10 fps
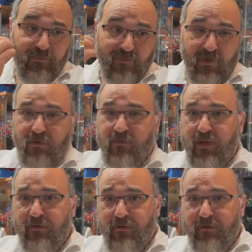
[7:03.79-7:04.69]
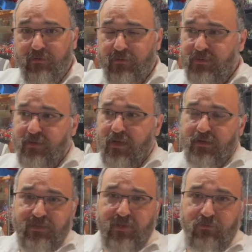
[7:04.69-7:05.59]
Darth Vader is not in
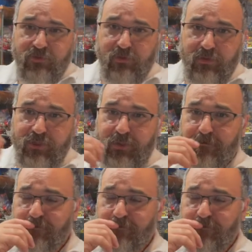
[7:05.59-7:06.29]
the sequel trilogy.